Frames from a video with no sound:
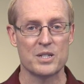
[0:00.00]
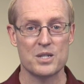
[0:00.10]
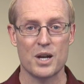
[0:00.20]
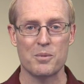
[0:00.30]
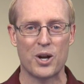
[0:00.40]

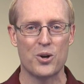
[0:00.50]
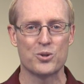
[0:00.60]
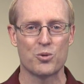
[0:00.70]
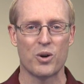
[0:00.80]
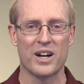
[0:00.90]
some code
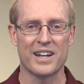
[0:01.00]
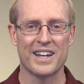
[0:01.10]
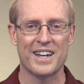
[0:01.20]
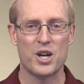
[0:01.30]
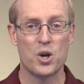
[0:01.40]
to run,
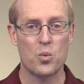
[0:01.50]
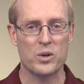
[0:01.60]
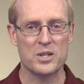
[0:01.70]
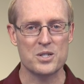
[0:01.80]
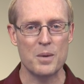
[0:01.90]

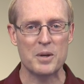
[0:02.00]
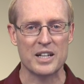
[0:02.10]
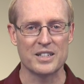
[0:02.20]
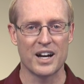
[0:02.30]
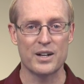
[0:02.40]
which is typically
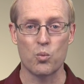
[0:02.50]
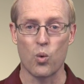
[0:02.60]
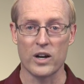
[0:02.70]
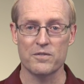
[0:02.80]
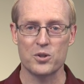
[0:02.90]
done in
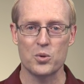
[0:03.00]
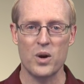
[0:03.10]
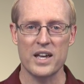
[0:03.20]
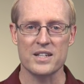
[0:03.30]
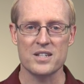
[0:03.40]
one of two
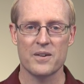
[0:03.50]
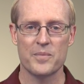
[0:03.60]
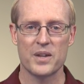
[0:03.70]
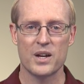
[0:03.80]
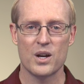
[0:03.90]
ways.
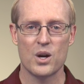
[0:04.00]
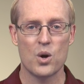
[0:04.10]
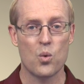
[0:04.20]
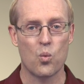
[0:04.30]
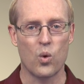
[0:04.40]

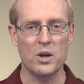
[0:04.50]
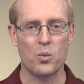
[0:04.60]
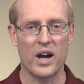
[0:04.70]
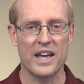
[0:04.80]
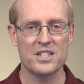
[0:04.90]
One
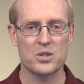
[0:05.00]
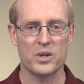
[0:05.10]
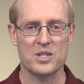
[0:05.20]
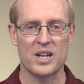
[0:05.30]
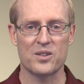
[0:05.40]
way is to
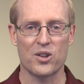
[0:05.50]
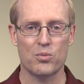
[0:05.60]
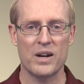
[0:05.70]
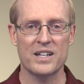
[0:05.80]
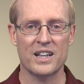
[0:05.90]
extend the
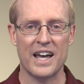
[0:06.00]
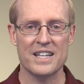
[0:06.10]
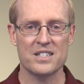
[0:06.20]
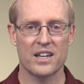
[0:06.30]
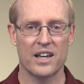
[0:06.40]
thread
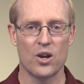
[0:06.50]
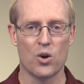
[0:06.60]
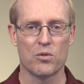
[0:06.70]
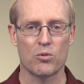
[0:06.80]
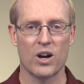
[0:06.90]
class and
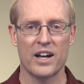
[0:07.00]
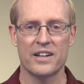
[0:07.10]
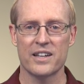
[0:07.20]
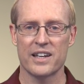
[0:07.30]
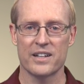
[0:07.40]

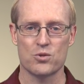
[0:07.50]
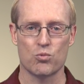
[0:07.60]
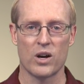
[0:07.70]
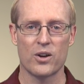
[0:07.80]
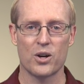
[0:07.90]
override its
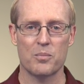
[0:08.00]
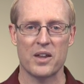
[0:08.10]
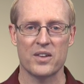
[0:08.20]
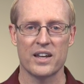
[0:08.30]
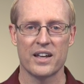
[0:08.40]
run hook
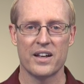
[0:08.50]
method,